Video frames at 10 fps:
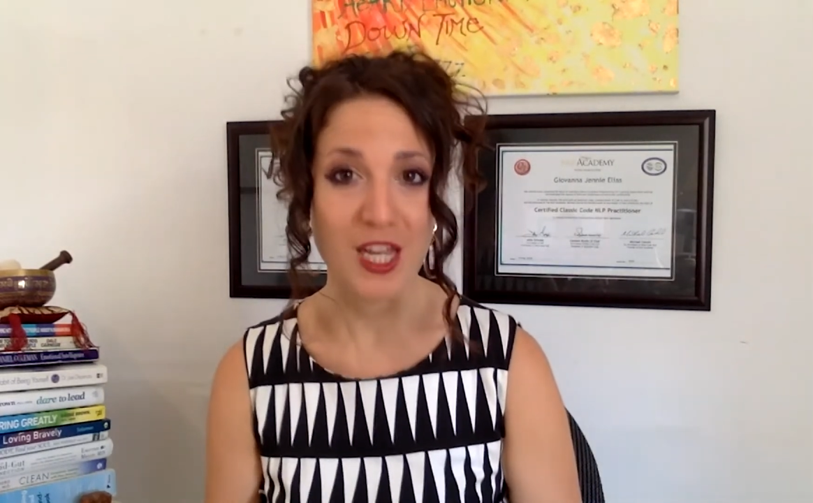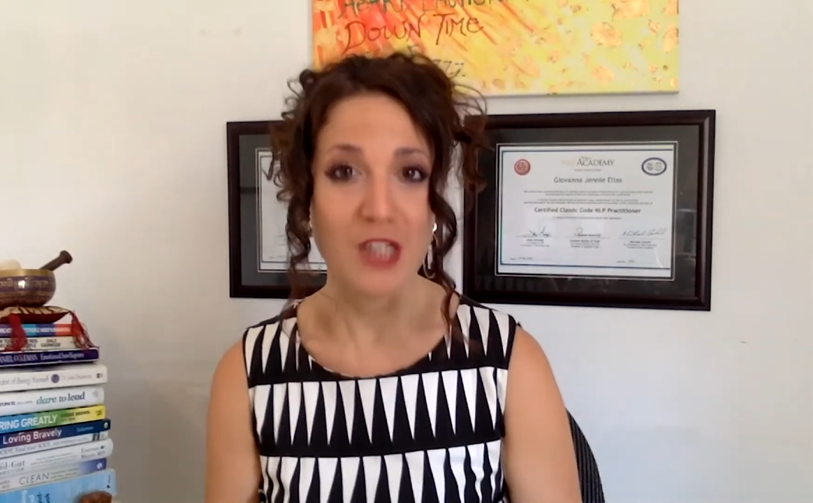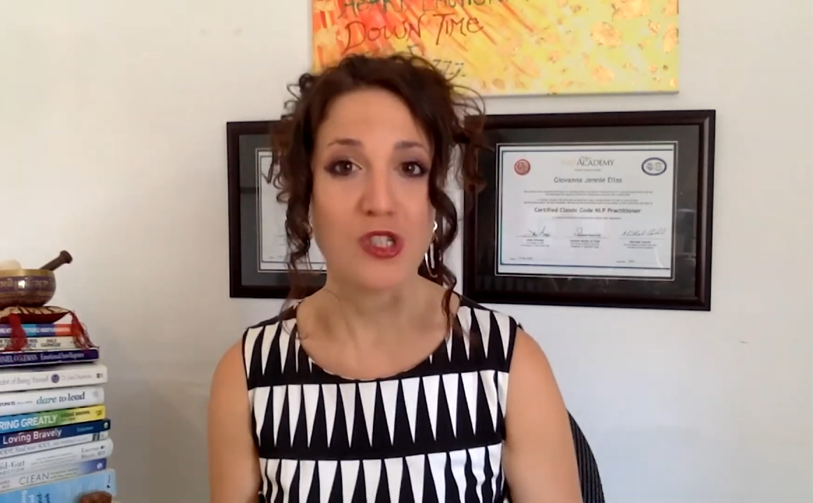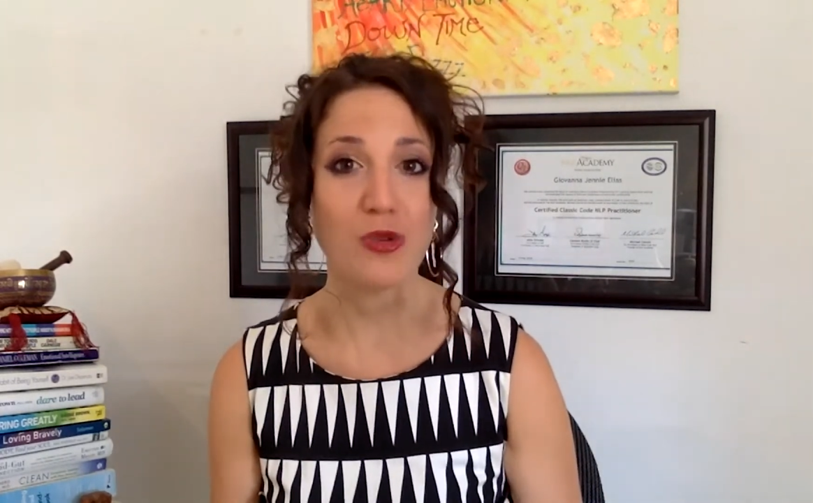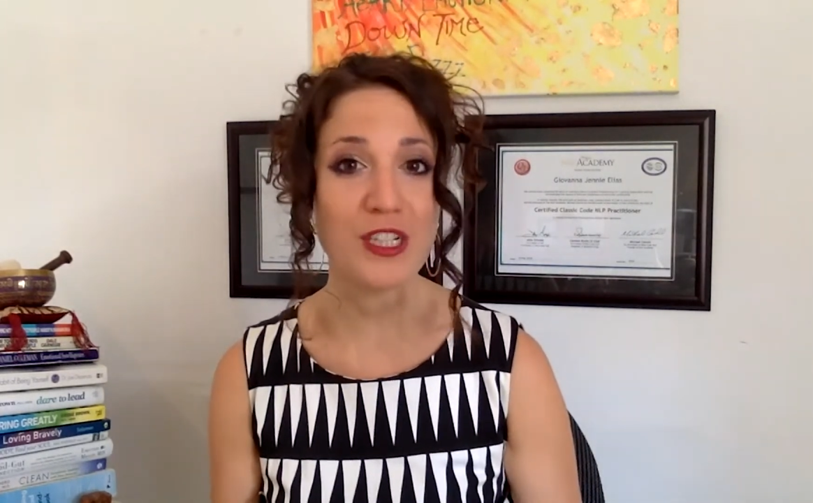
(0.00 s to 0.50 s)

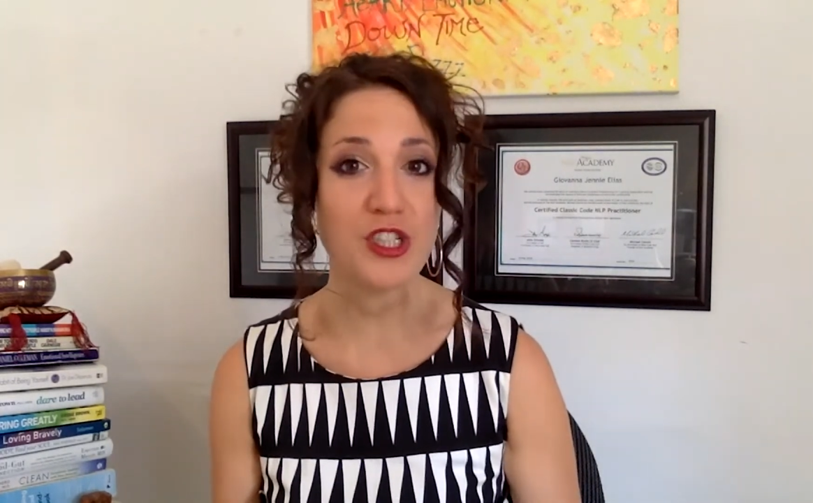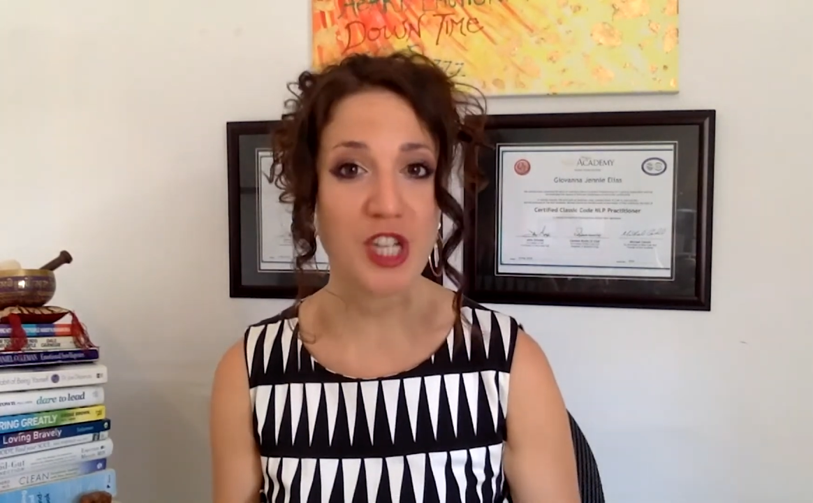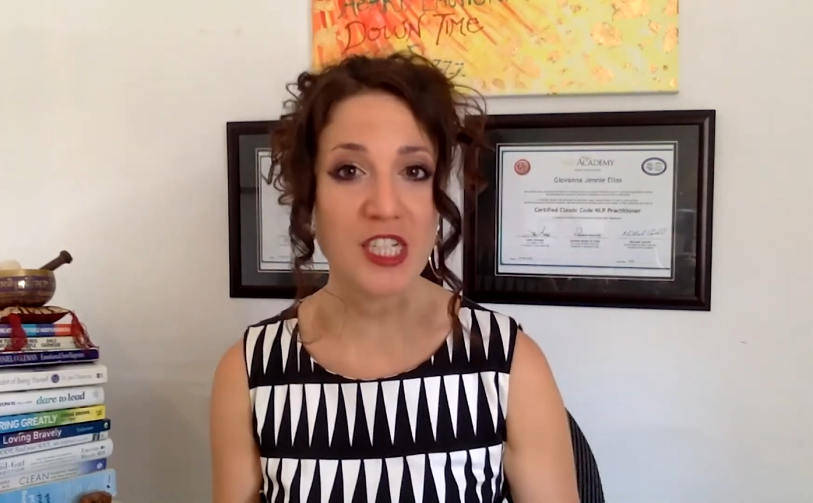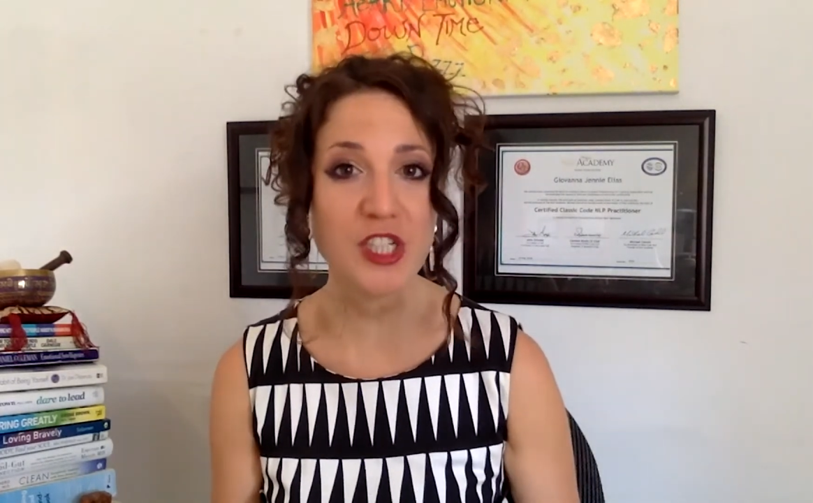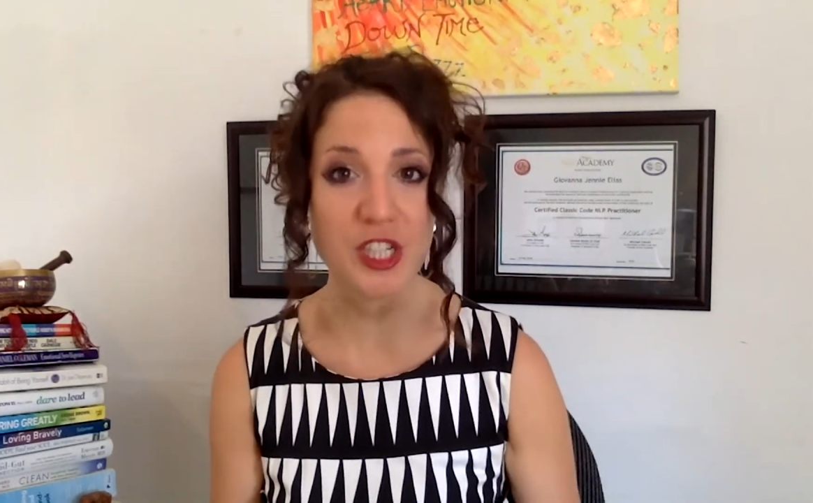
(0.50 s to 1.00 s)
So in
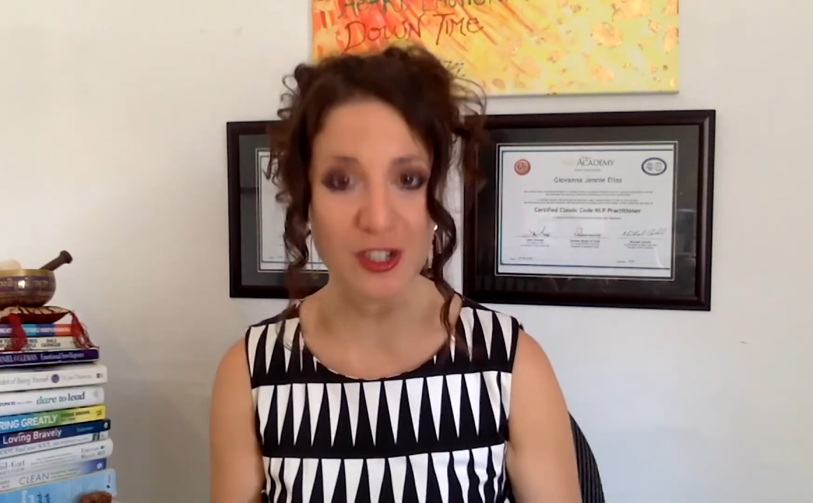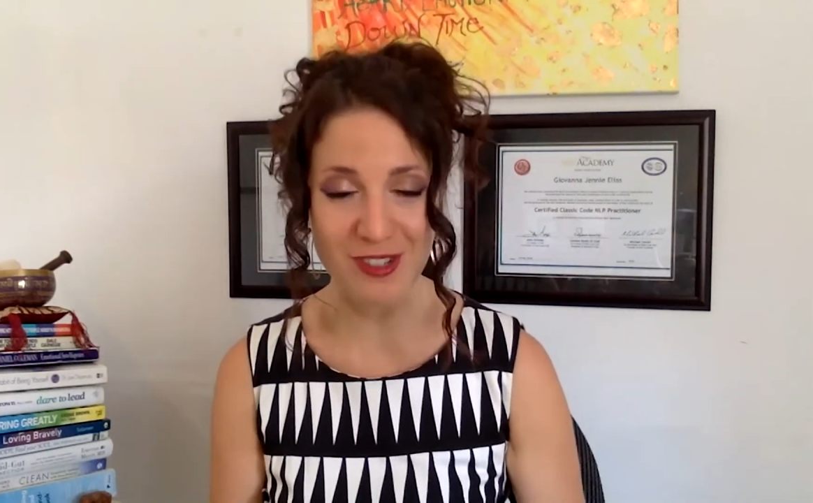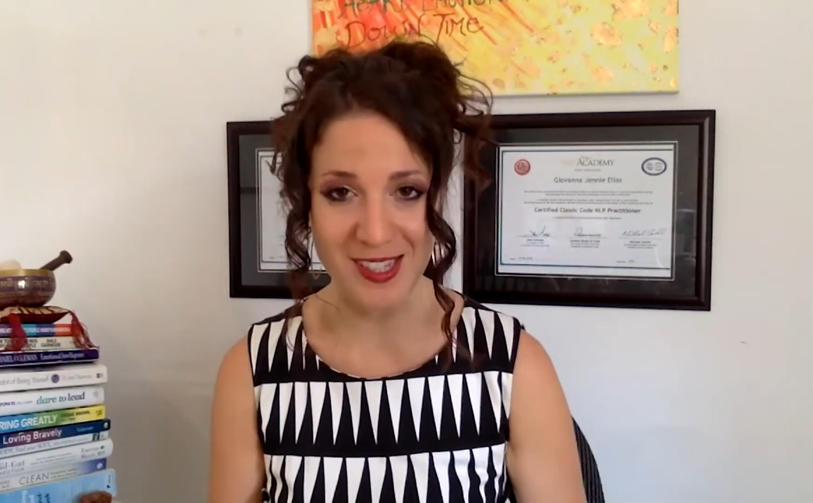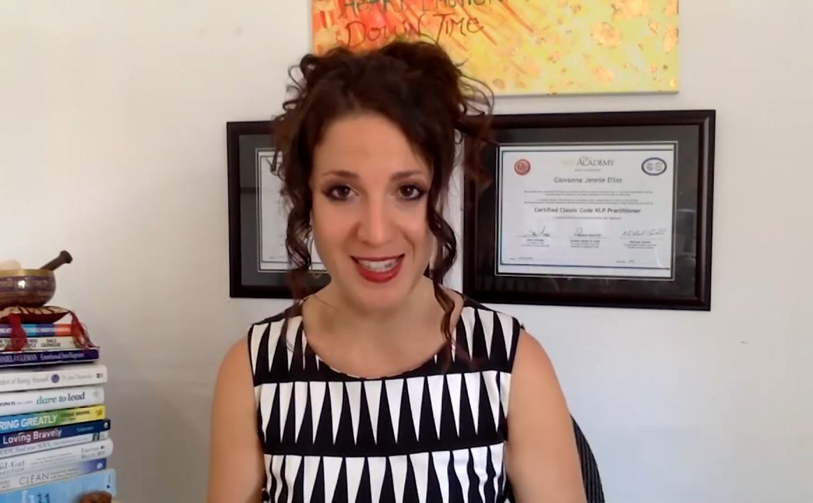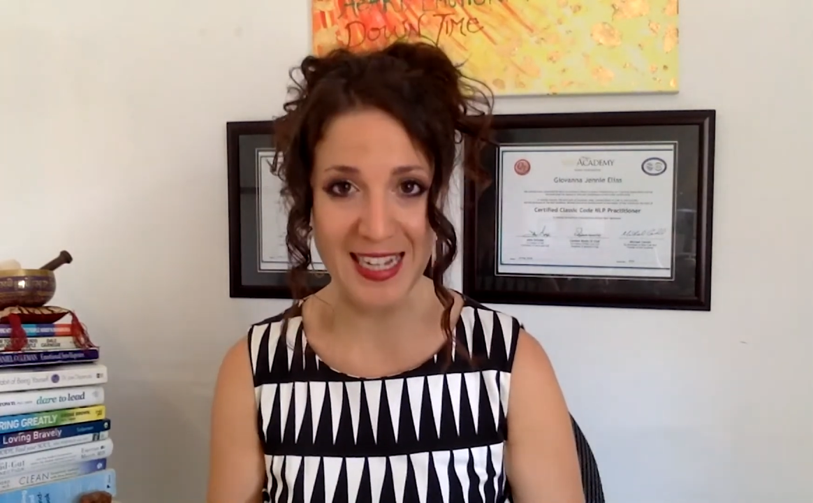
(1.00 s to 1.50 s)
changing our
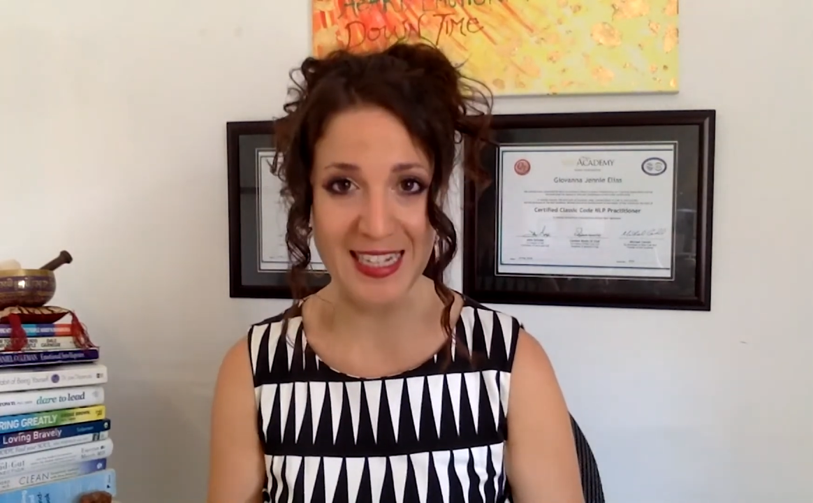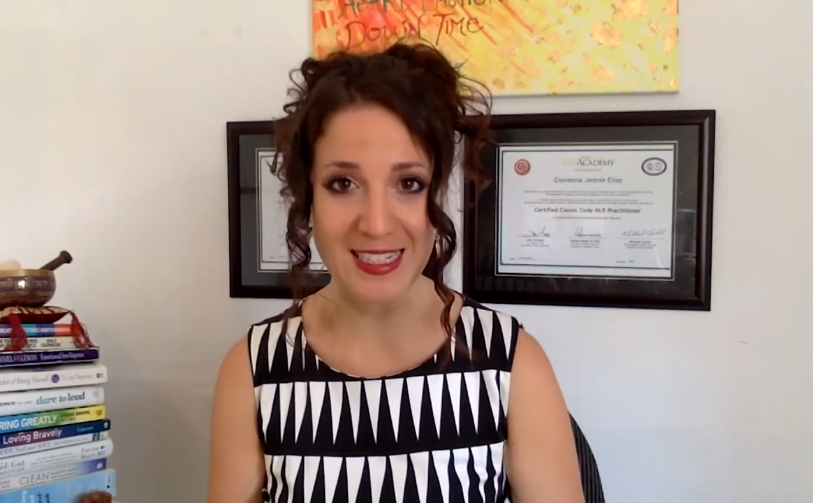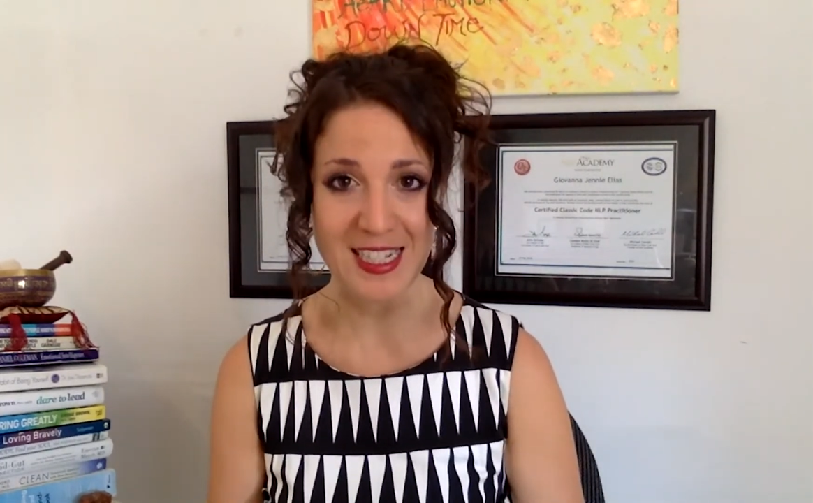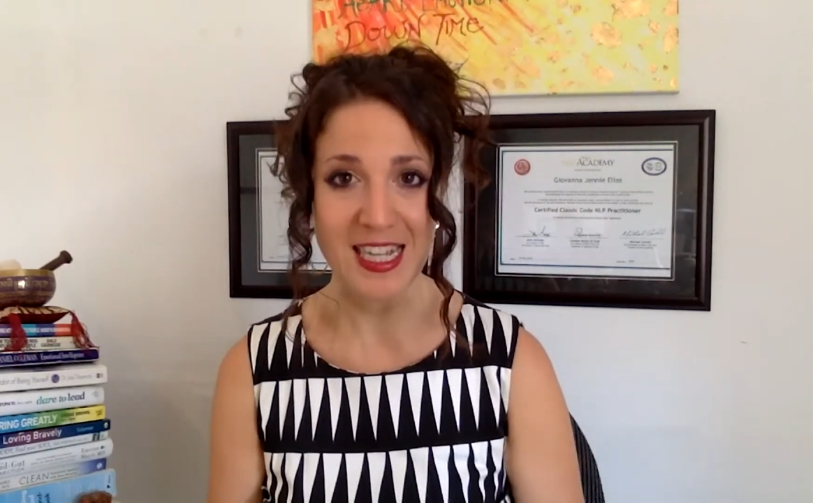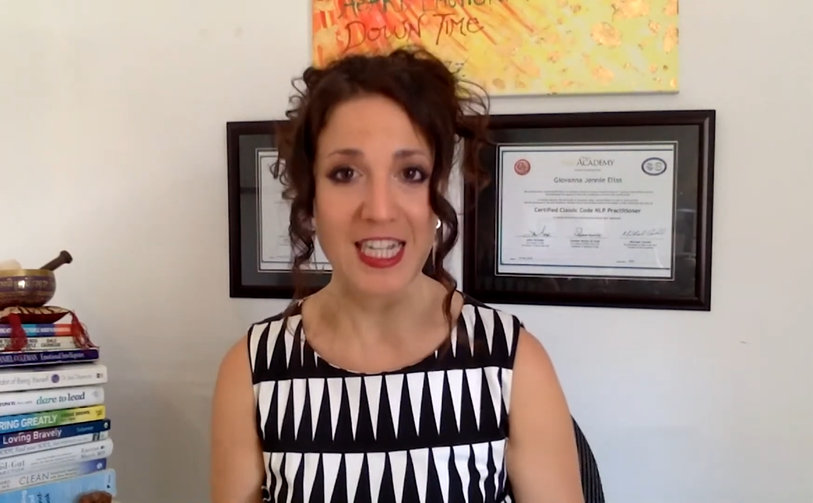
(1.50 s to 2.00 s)
state